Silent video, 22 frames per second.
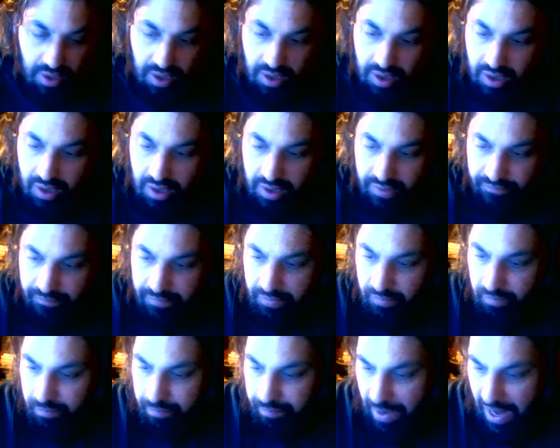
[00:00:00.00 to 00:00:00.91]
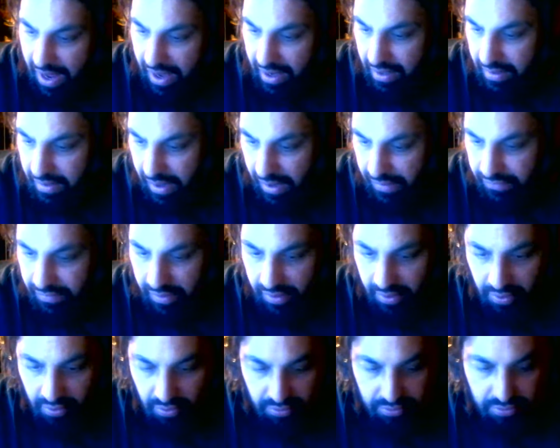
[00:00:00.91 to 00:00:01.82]
I've been paying attention
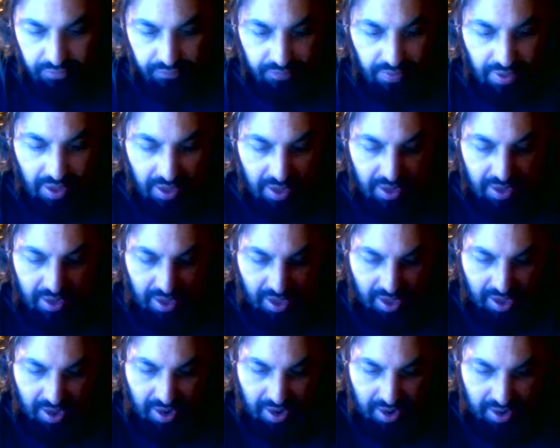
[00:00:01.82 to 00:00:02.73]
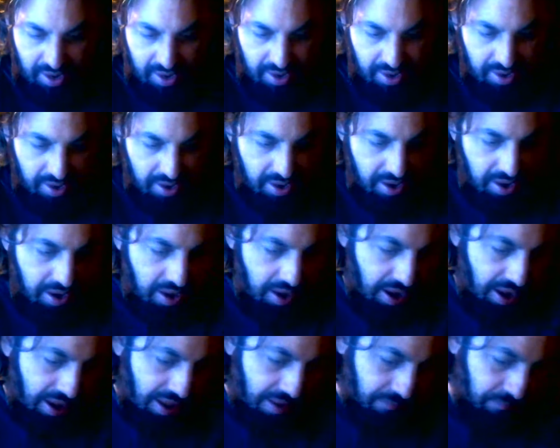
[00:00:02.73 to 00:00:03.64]
to Culture Fly and
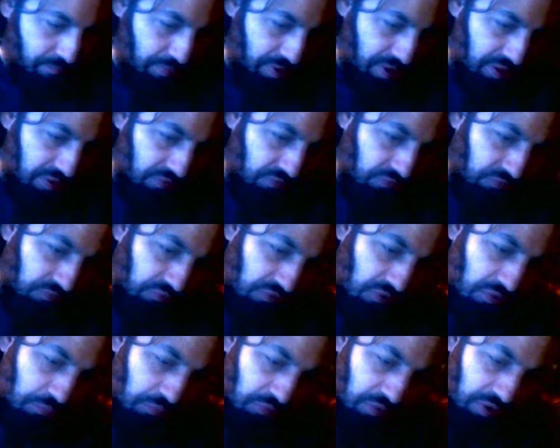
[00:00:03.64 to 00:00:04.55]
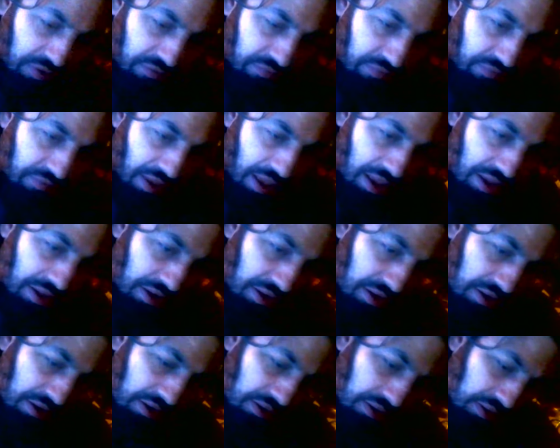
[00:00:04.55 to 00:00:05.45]
not been super
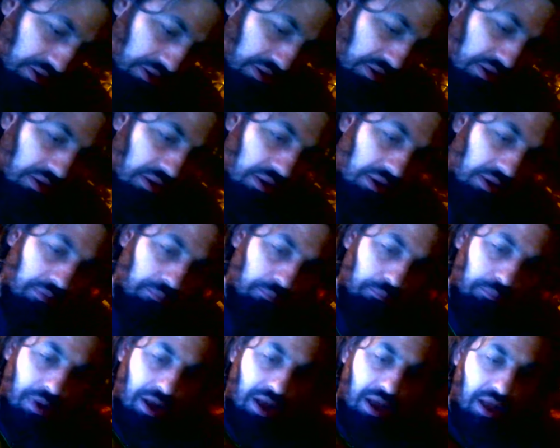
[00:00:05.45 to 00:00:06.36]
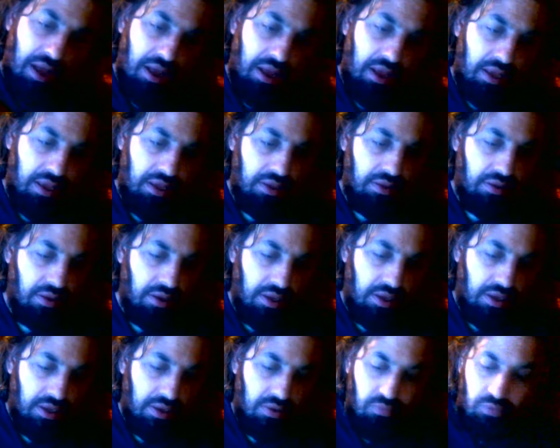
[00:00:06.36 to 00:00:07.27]
excited by
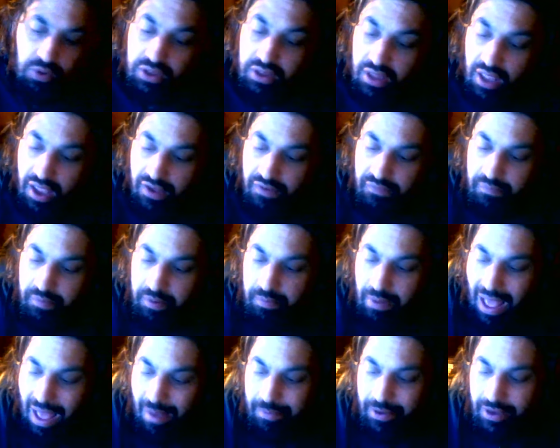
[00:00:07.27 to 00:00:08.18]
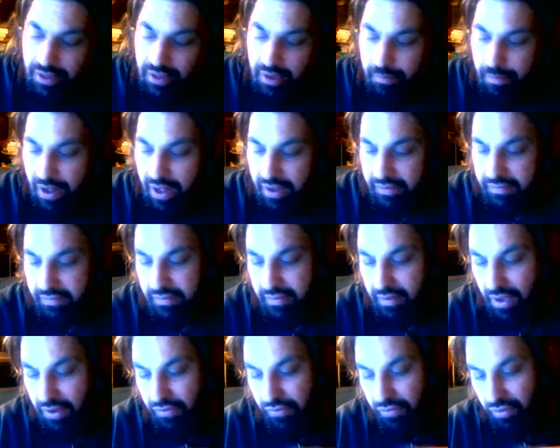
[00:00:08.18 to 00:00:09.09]
what they've been having in their
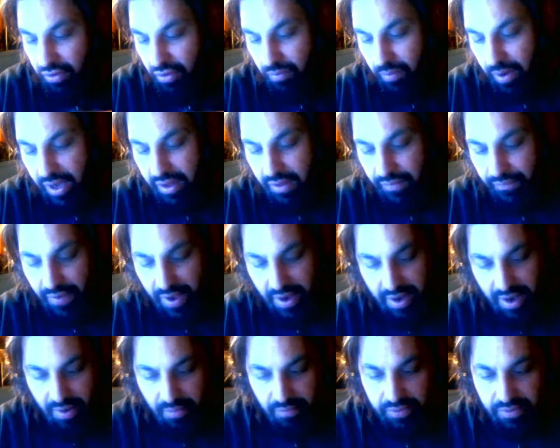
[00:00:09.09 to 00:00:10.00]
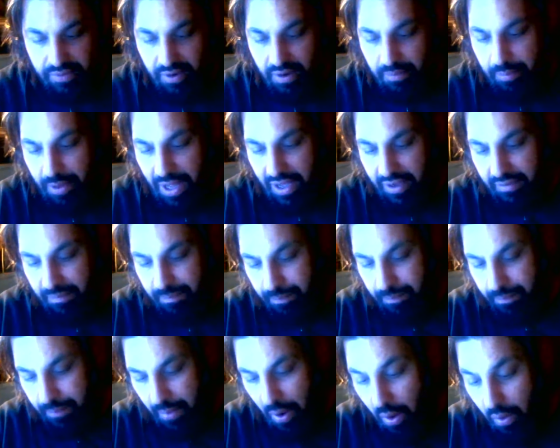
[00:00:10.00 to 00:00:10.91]
boxes. I usually wait to find out what's in a box
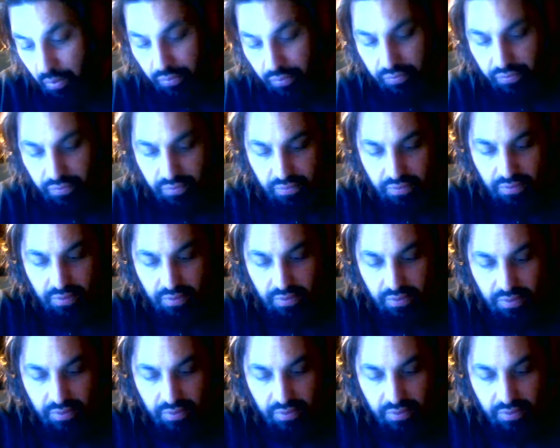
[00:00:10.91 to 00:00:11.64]
post.